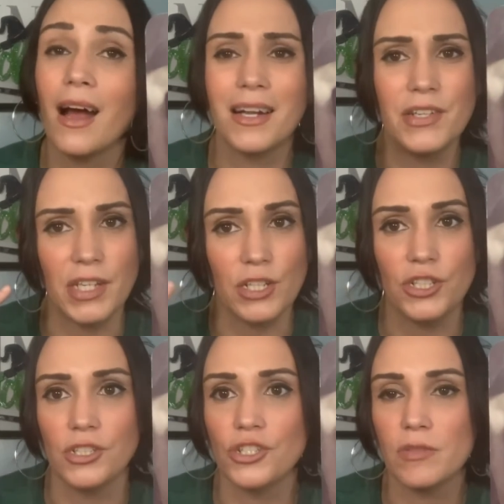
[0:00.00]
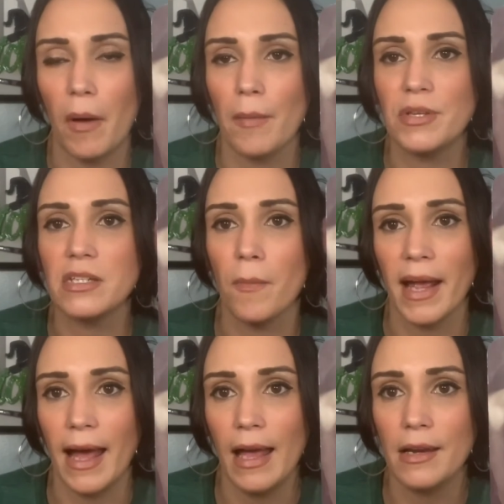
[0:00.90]
addiction just popped into my
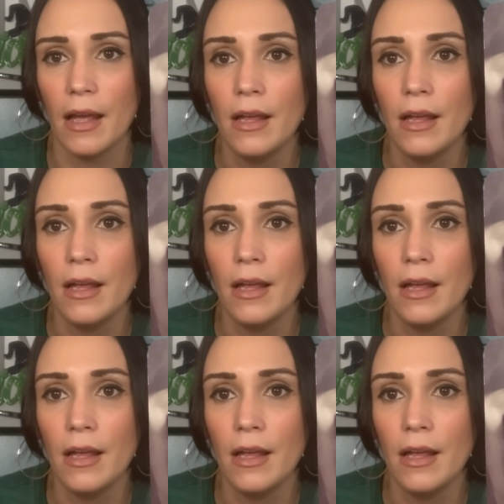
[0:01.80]
head.